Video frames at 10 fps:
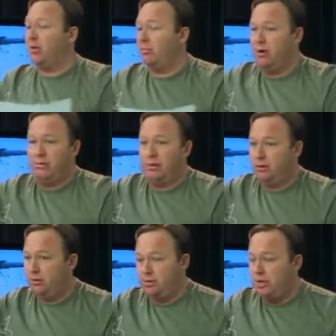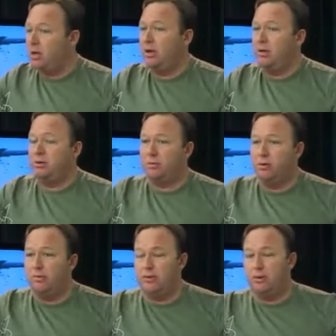They're moving to New Zealand. They're
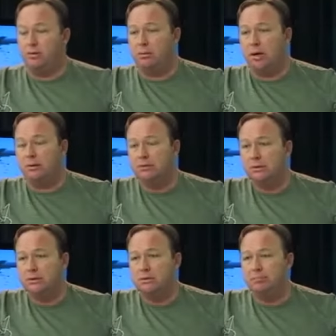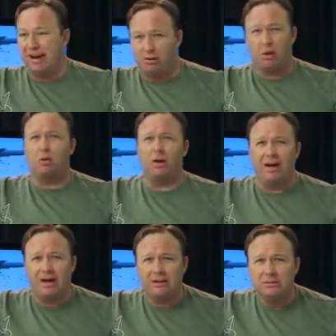moving to uh,
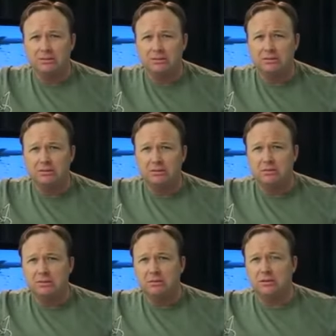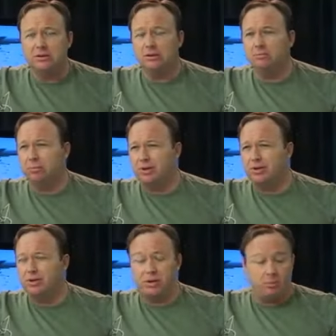Paraguay, you know, the
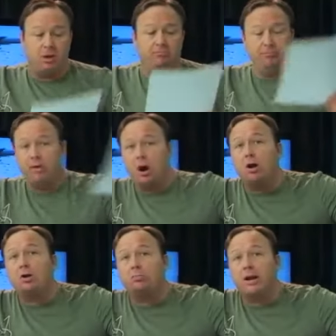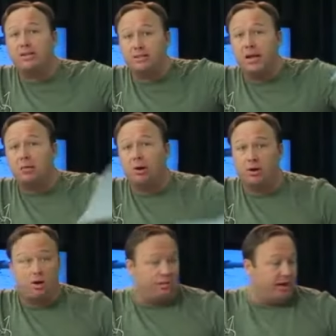Bushes. Well, the article breaks it down. We're going
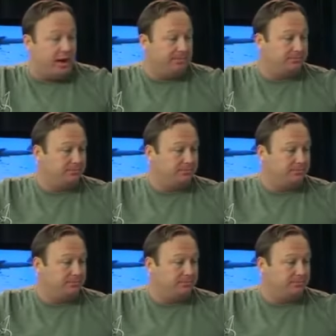to go over that.